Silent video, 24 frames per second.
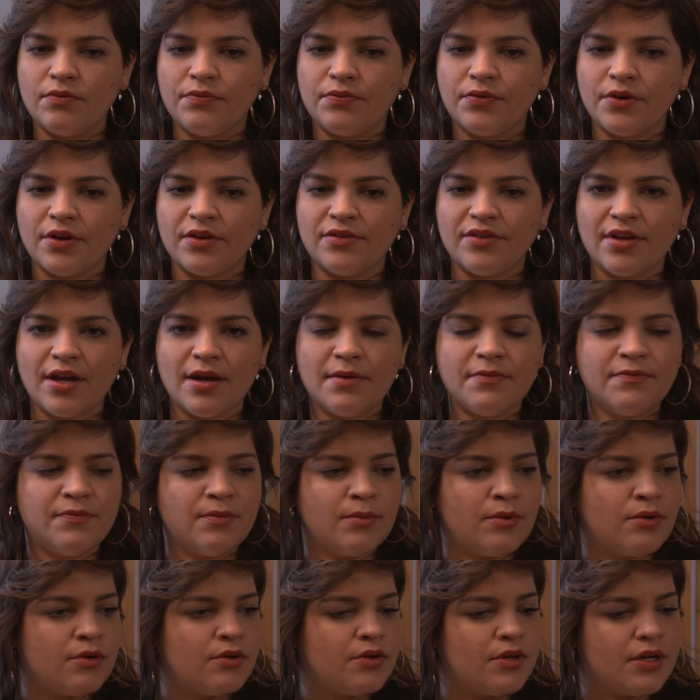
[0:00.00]
for
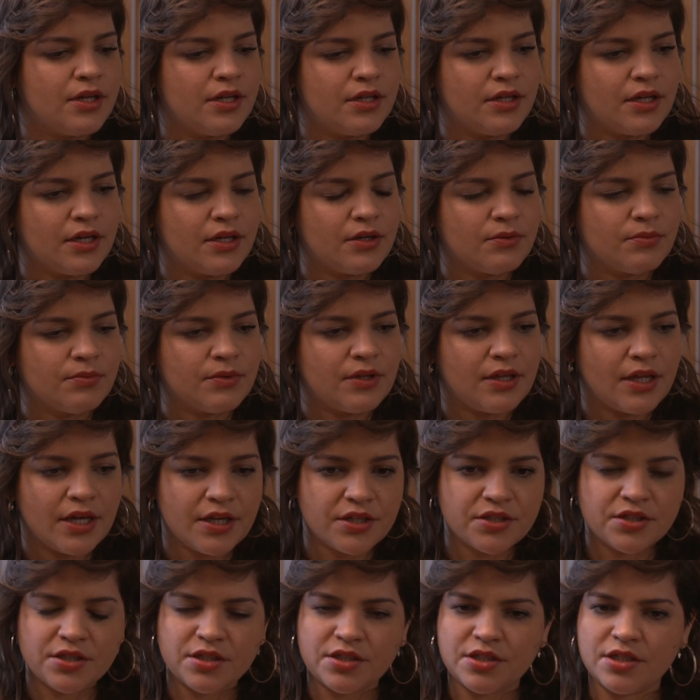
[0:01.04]
example, in like
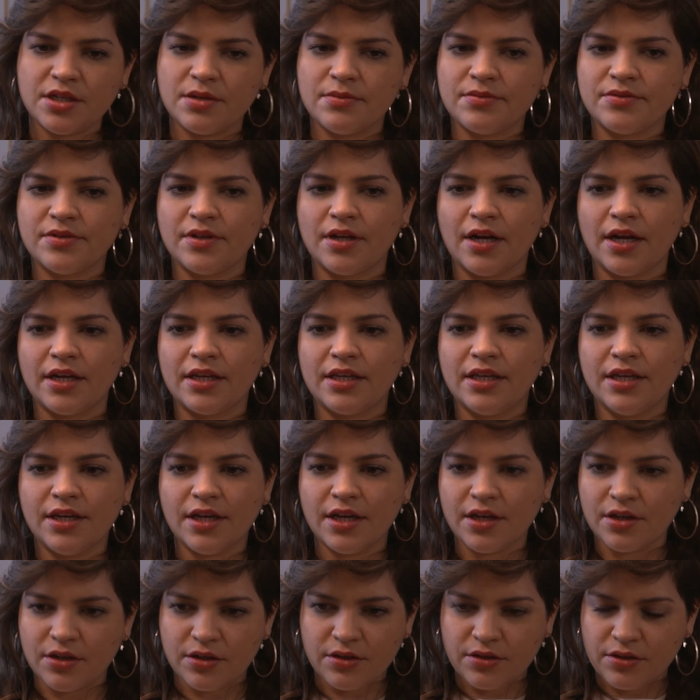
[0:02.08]
relationships, that I
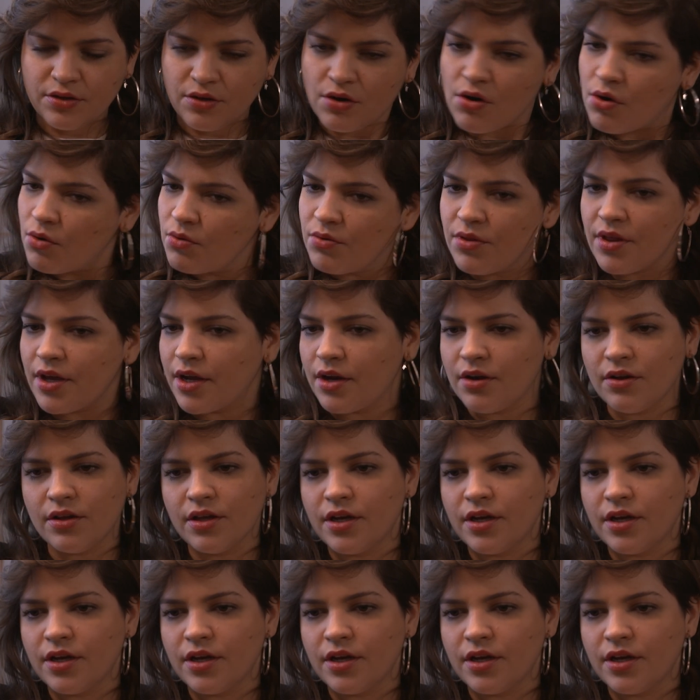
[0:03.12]
can't go there.